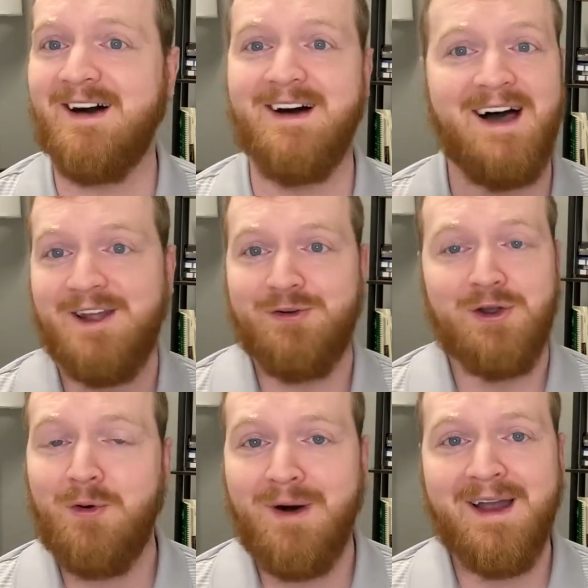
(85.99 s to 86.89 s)
I don't
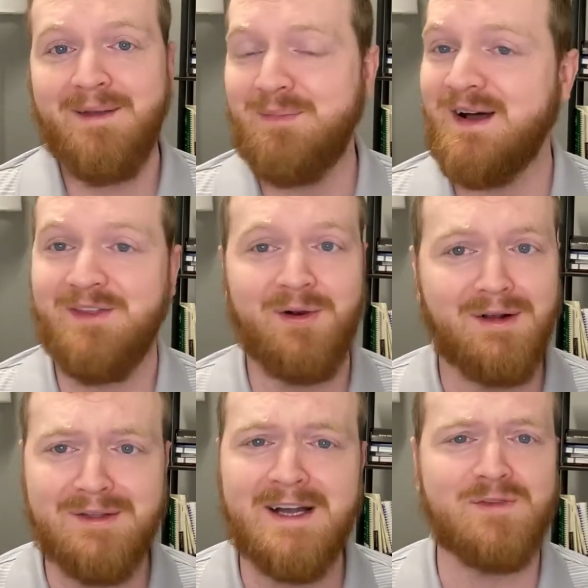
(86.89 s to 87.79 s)
know why, but there are
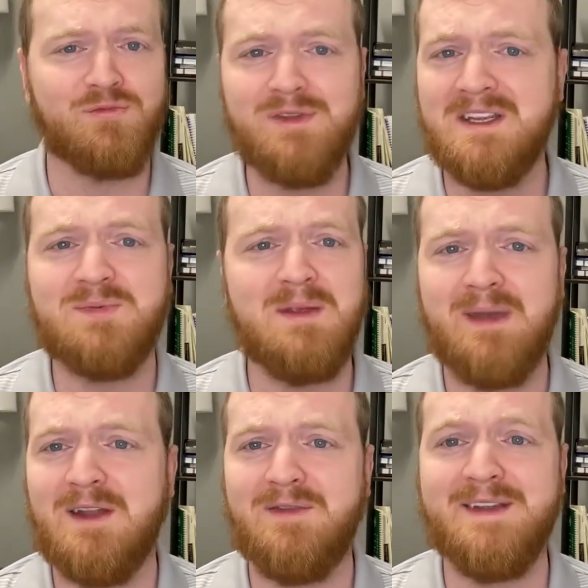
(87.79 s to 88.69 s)
a lot of really sweet
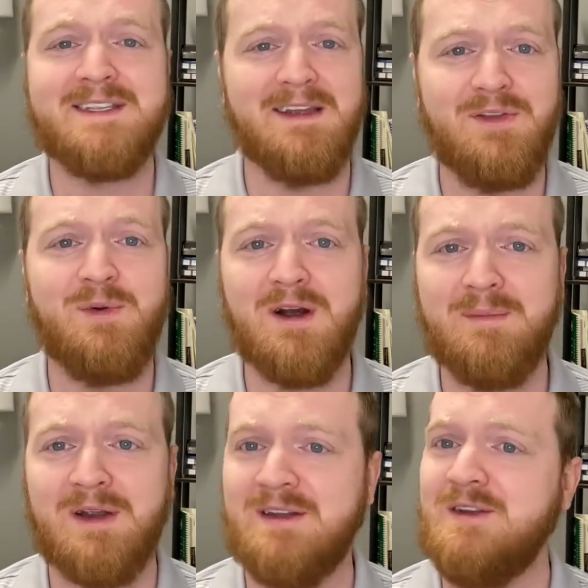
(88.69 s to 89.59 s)
benefits if you are married.